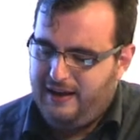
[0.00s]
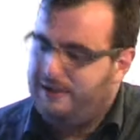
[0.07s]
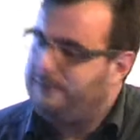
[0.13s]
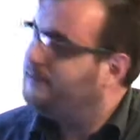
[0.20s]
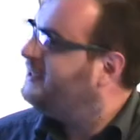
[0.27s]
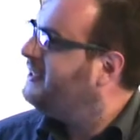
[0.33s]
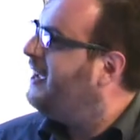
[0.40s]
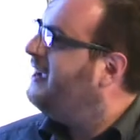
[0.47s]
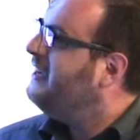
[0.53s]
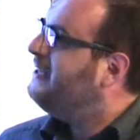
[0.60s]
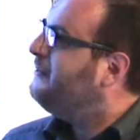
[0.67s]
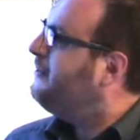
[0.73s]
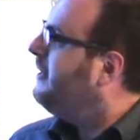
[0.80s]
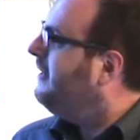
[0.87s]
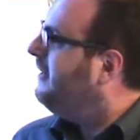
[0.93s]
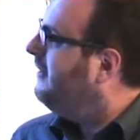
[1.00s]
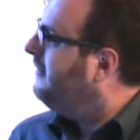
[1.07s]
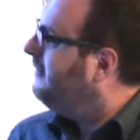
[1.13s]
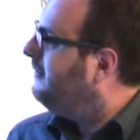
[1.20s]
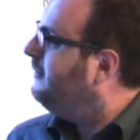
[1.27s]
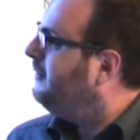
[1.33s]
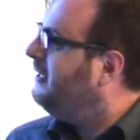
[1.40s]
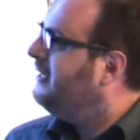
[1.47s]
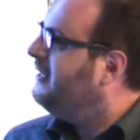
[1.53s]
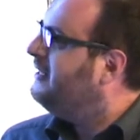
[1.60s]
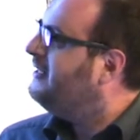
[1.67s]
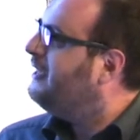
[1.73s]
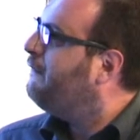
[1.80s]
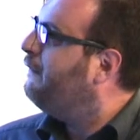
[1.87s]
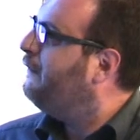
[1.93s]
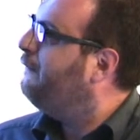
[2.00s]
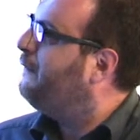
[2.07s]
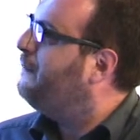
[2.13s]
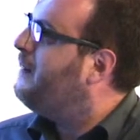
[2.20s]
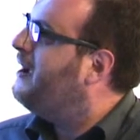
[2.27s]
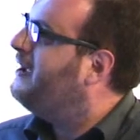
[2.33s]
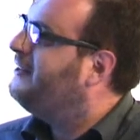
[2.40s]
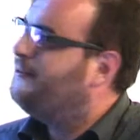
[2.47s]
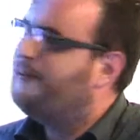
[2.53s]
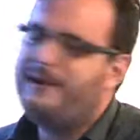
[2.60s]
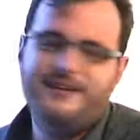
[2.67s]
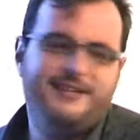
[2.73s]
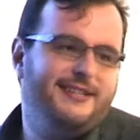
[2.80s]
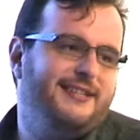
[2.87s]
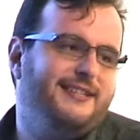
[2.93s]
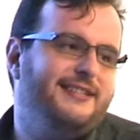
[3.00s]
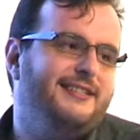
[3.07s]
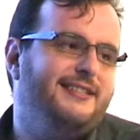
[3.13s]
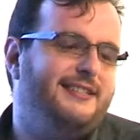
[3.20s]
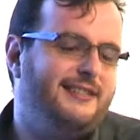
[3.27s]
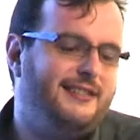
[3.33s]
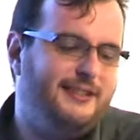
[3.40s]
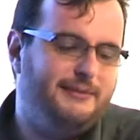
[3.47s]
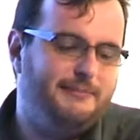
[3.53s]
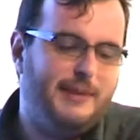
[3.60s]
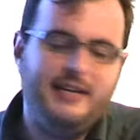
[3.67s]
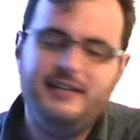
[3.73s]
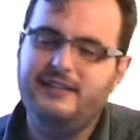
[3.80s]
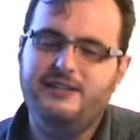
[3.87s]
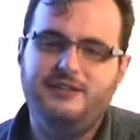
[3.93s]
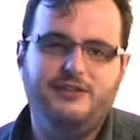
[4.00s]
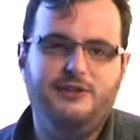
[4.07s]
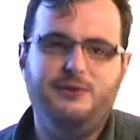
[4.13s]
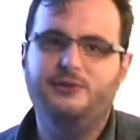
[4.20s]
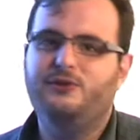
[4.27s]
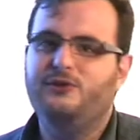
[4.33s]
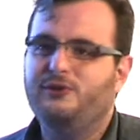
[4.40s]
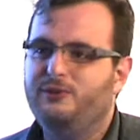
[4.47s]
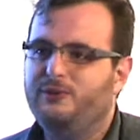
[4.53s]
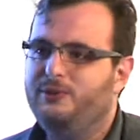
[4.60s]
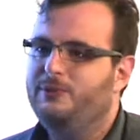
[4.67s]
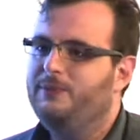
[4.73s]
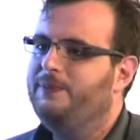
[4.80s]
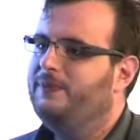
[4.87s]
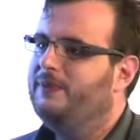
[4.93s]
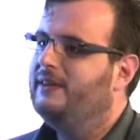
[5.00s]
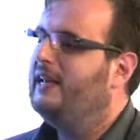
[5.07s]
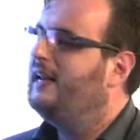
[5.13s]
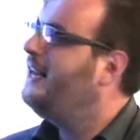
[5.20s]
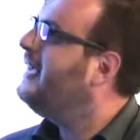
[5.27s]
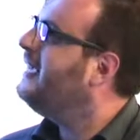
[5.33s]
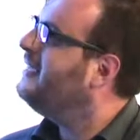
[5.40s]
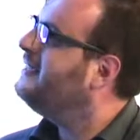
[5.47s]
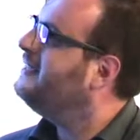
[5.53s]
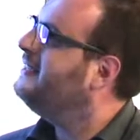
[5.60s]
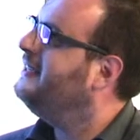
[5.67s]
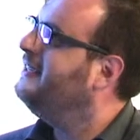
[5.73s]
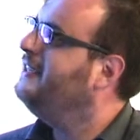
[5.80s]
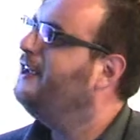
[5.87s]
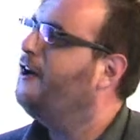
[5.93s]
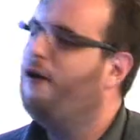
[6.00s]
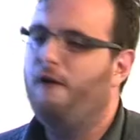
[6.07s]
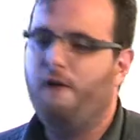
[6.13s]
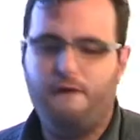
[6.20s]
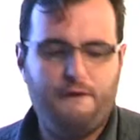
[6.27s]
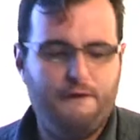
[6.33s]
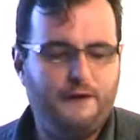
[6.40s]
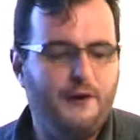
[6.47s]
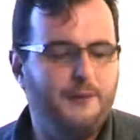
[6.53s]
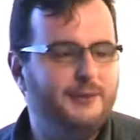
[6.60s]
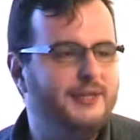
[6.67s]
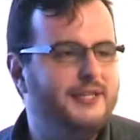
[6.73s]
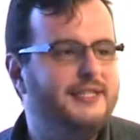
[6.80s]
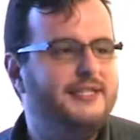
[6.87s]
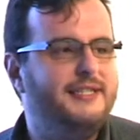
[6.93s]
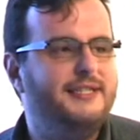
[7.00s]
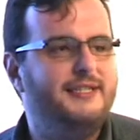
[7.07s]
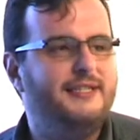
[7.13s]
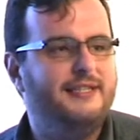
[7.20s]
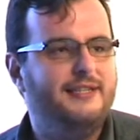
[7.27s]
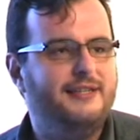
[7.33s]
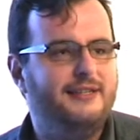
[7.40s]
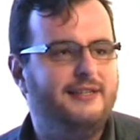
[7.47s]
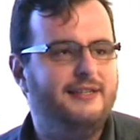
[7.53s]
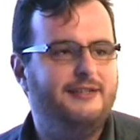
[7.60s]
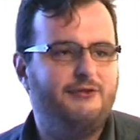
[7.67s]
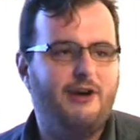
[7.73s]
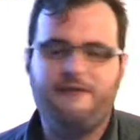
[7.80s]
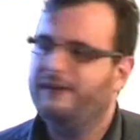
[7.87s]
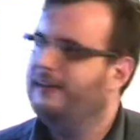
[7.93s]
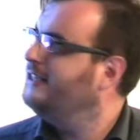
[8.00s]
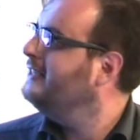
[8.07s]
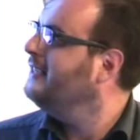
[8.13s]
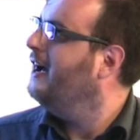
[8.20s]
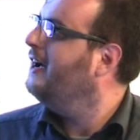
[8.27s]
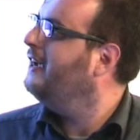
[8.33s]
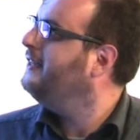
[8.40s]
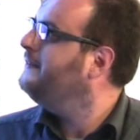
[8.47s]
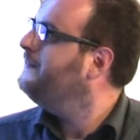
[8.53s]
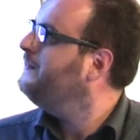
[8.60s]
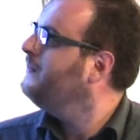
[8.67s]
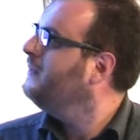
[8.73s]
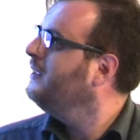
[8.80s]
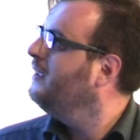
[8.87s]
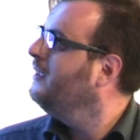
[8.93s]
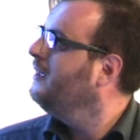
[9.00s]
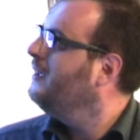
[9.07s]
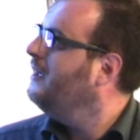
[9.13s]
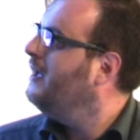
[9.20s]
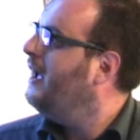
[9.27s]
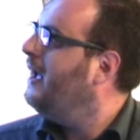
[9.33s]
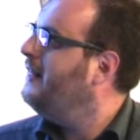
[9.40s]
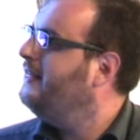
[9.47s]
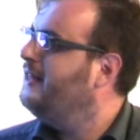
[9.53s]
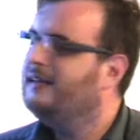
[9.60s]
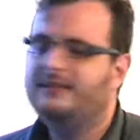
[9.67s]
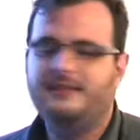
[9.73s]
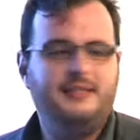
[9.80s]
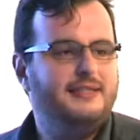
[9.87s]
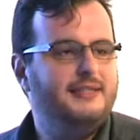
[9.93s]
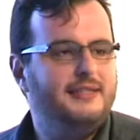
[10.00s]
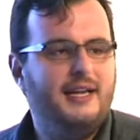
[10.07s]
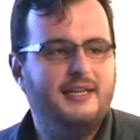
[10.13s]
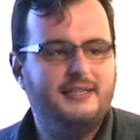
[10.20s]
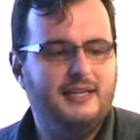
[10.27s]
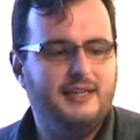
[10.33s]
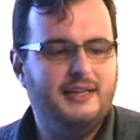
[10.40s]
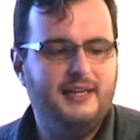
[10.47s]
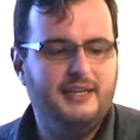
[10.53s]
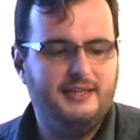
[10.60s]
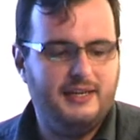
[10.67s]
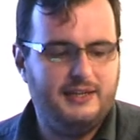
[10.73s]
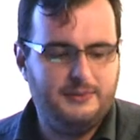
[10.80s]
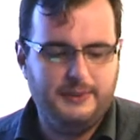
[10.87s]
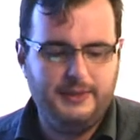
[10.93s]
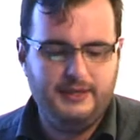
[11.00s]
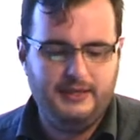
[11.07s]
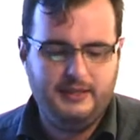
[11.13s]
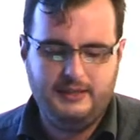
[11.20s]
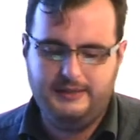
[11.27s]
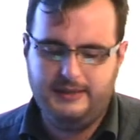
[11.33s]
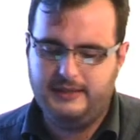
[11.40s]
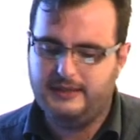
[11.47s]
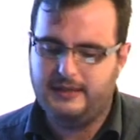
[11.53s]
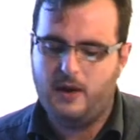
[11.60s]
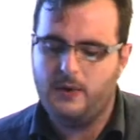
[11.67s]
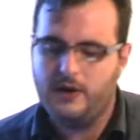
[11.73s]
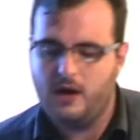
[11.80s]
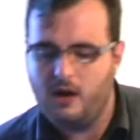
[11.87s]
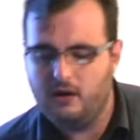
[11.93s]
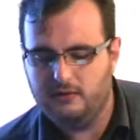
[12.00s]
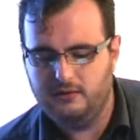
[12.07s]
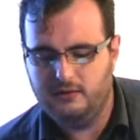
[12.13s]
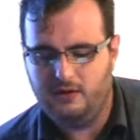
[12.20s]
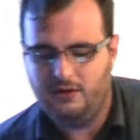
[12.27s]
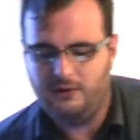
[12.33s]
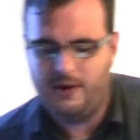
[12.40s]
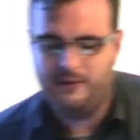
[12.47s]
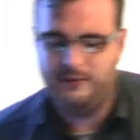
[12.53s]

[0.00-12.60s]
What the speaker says: It suffered from iterations mainly due to the legacy of communist traffic design, and that's the thing that it's going on all